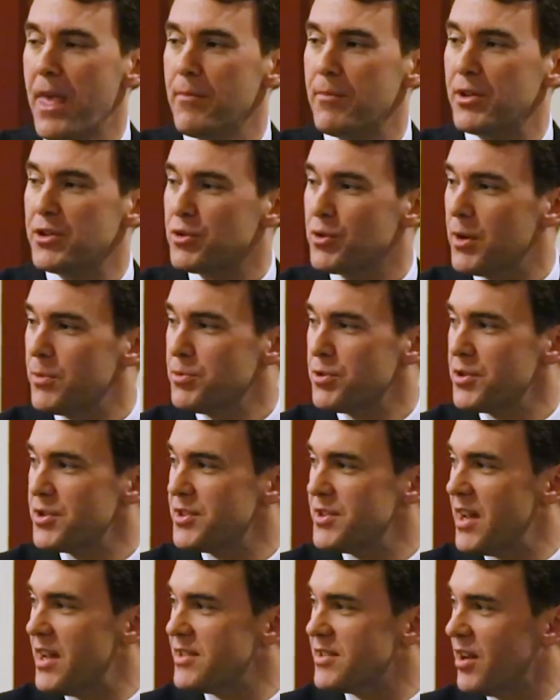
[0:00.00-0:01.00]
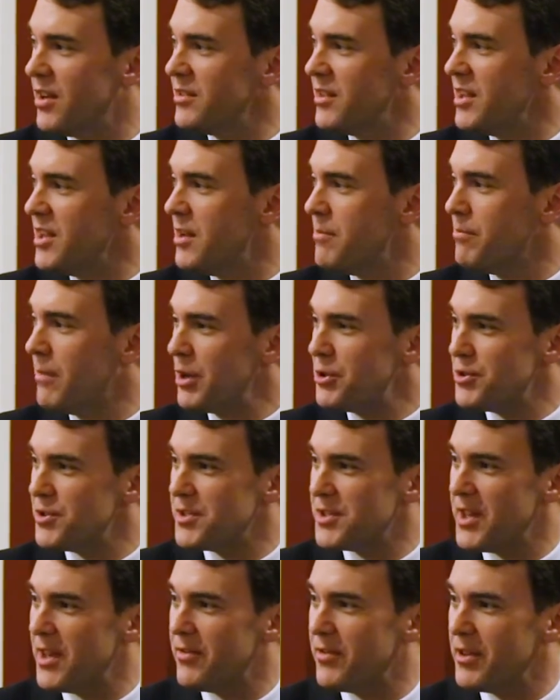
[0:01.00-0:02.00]
But Scripture says, unto him much
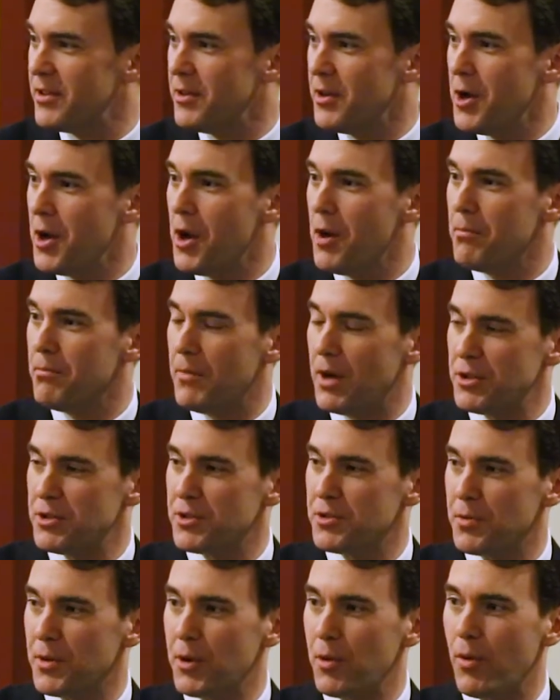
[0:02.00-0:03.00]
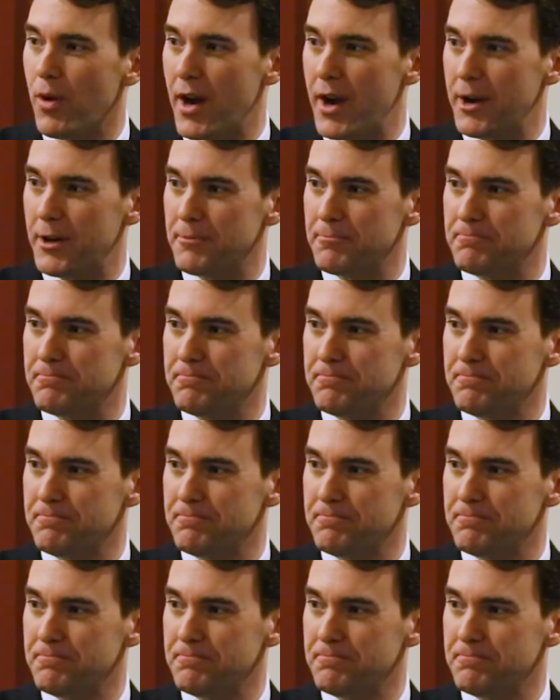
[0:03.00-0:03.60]
is given, much is required.